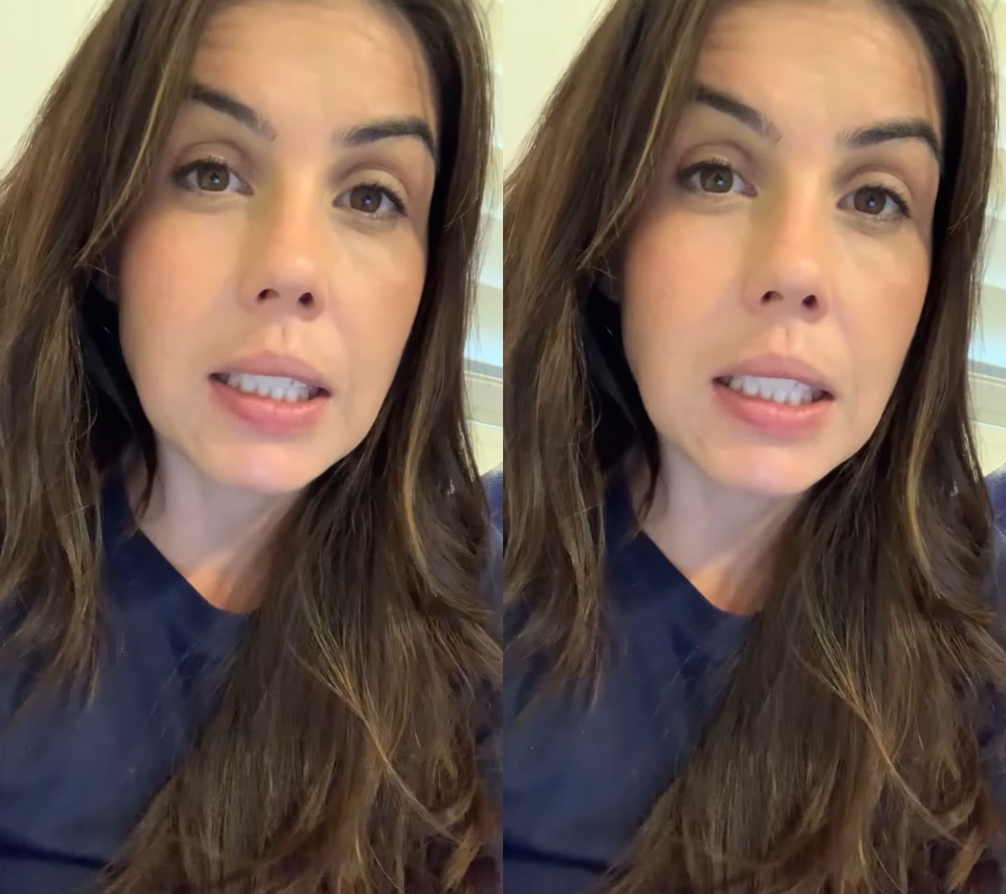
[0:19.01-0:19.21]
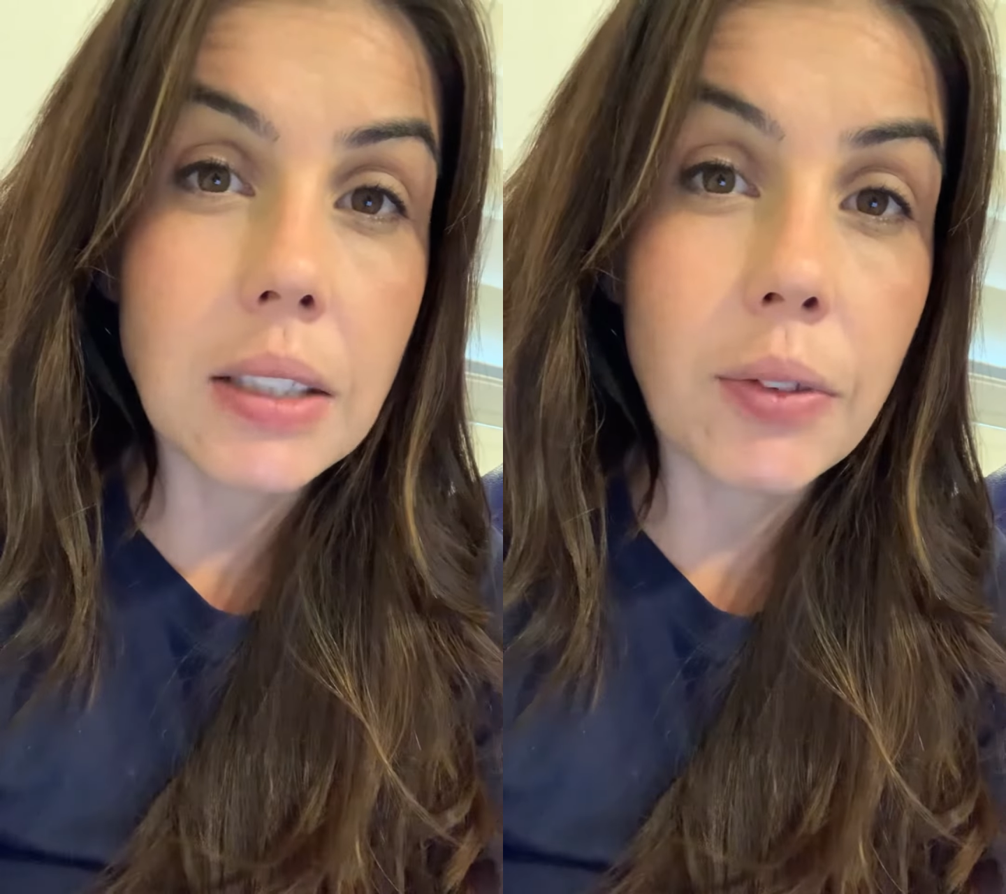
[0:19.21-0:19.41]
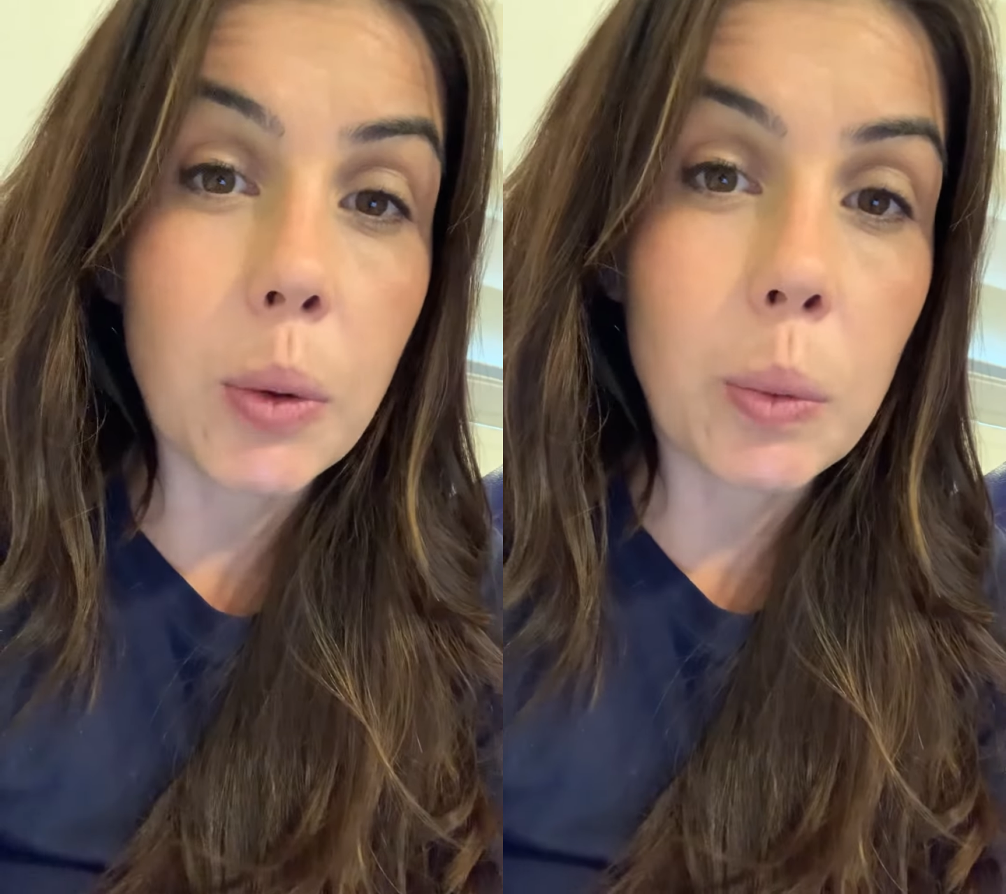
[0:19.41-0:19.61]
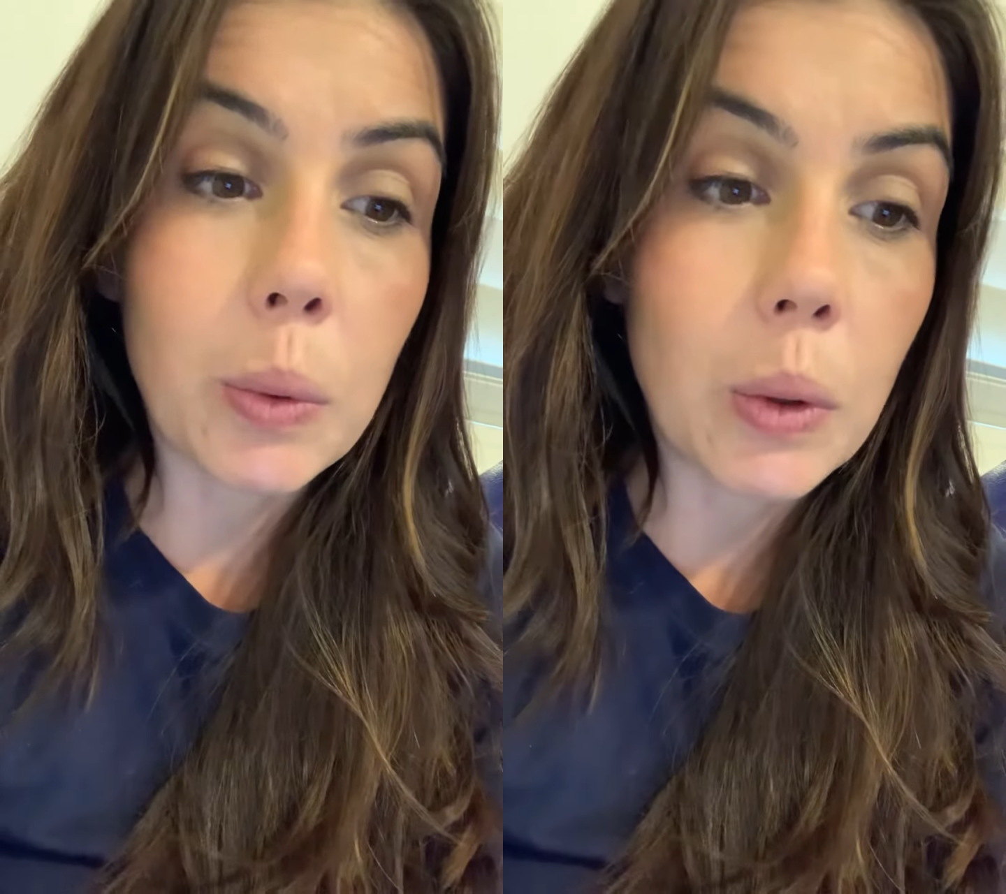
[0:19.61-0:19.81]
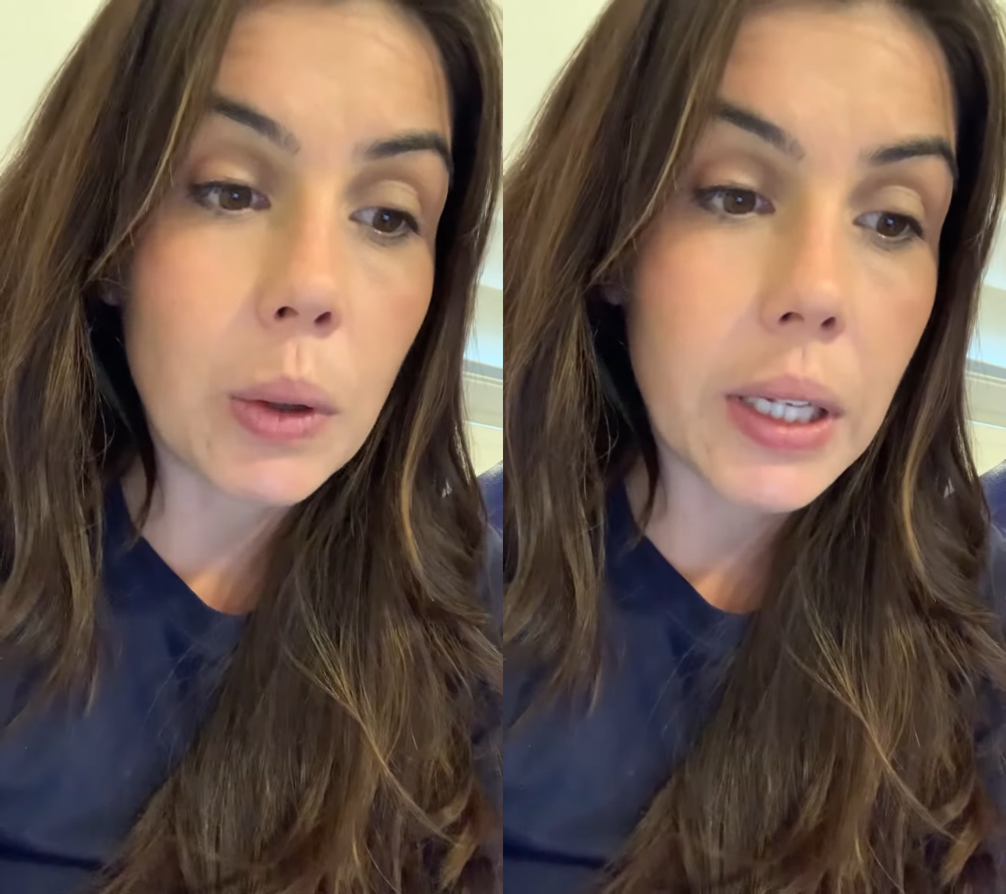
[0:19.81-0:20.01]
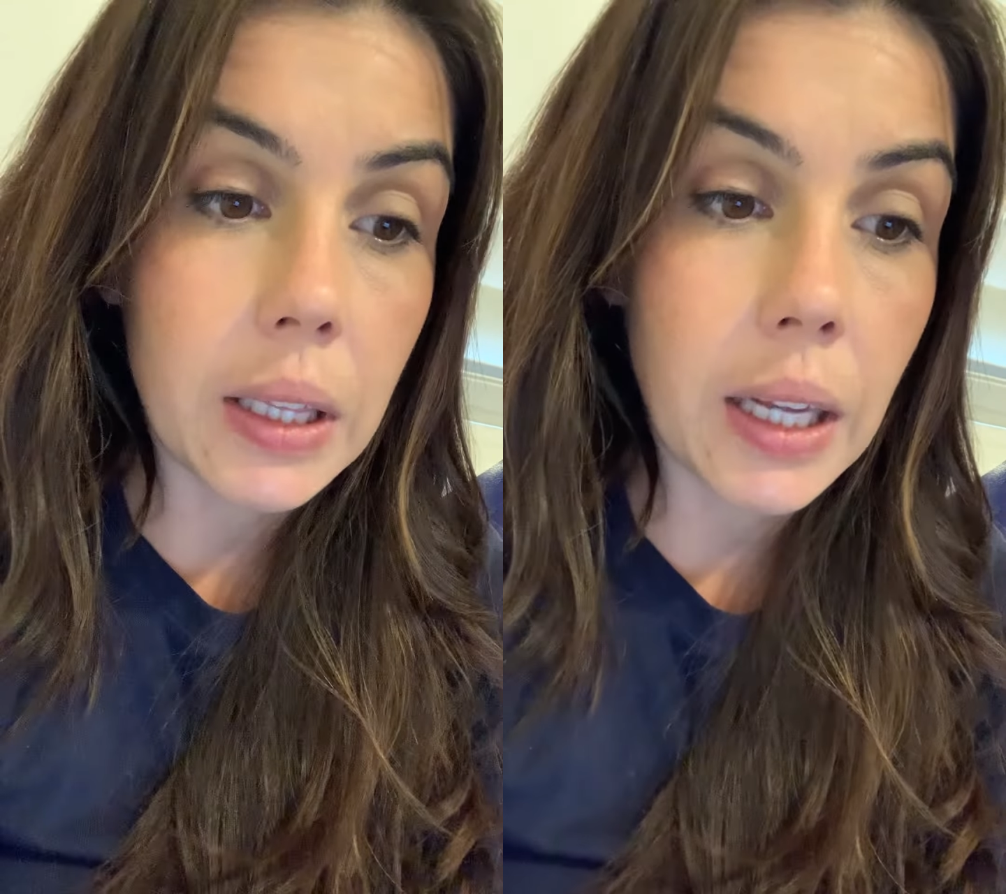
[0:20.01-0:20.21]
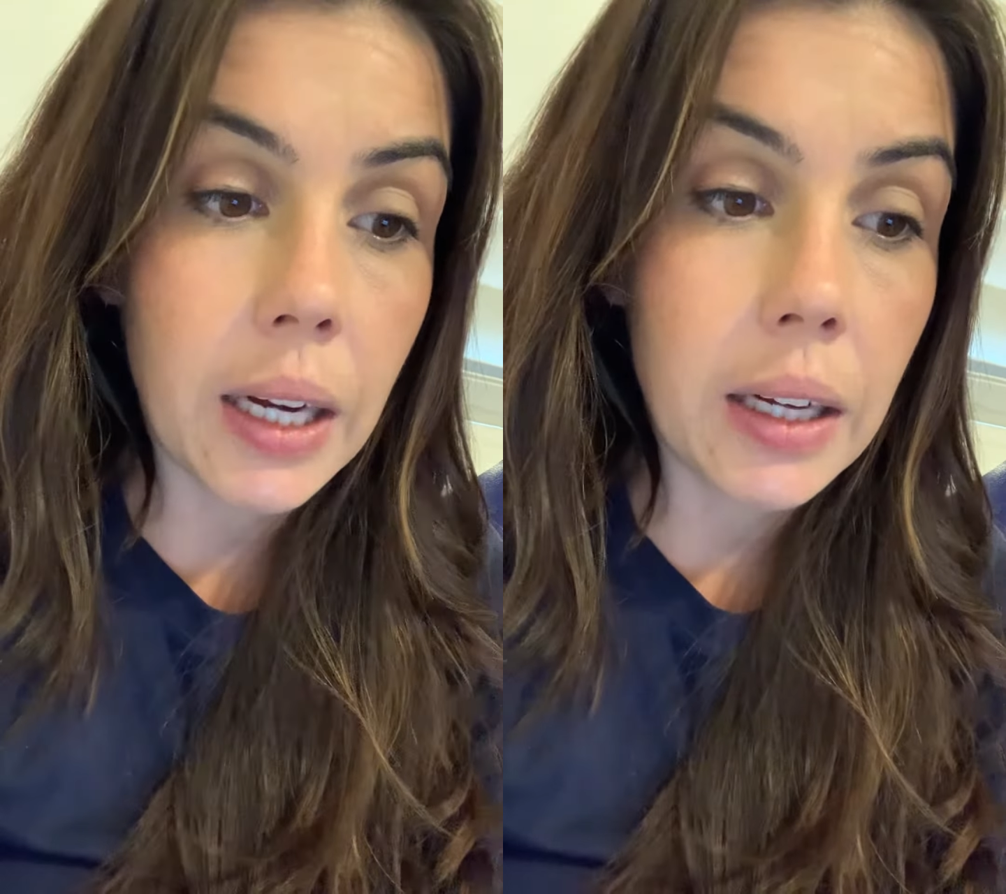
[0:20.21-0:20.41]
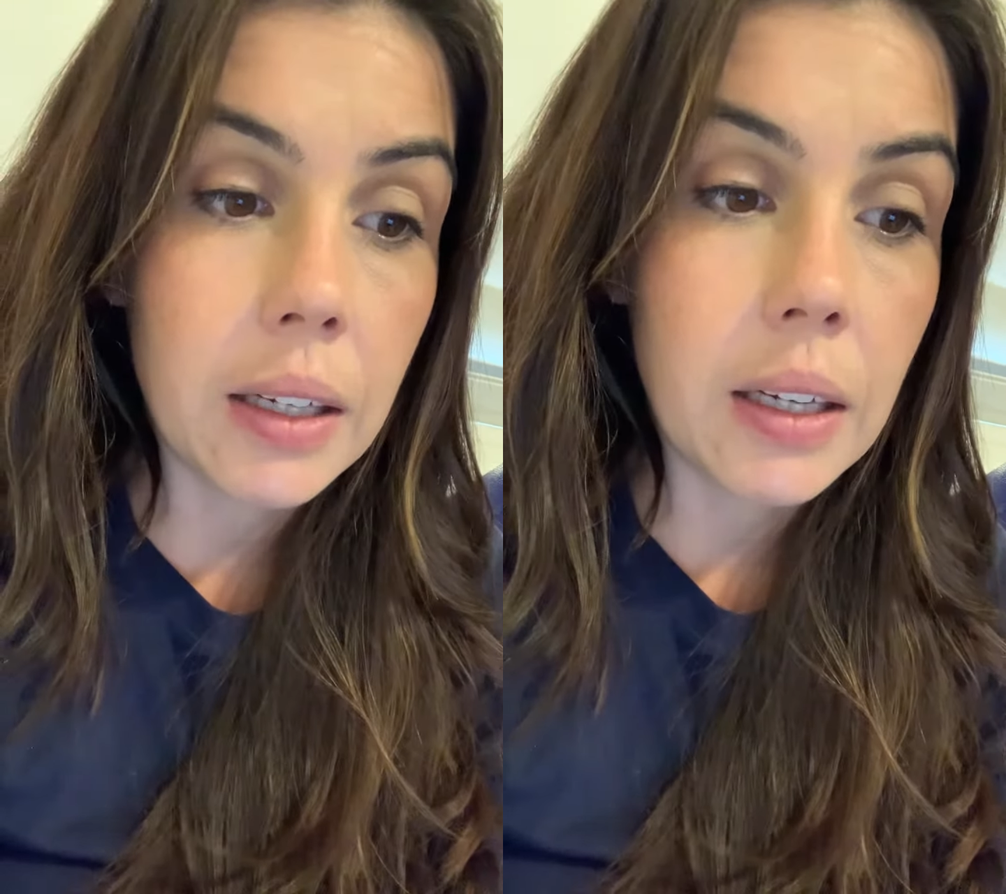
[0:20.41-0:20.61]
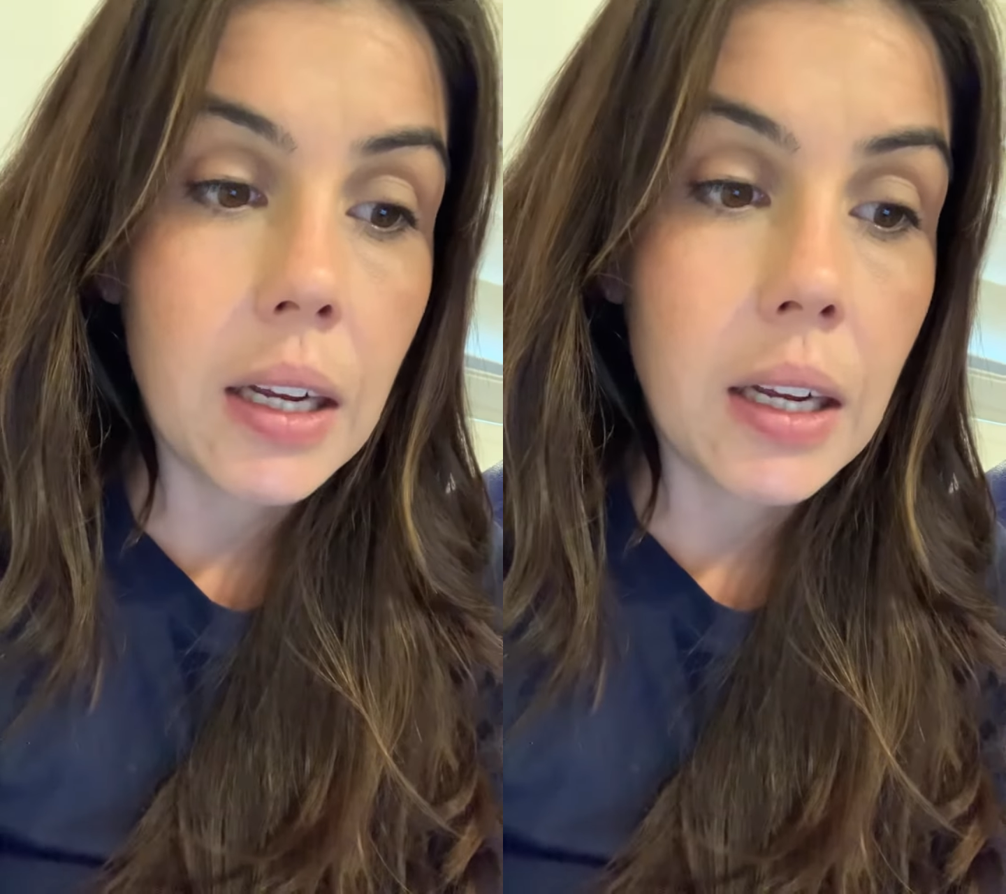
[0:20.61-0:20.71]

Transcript: different role in that.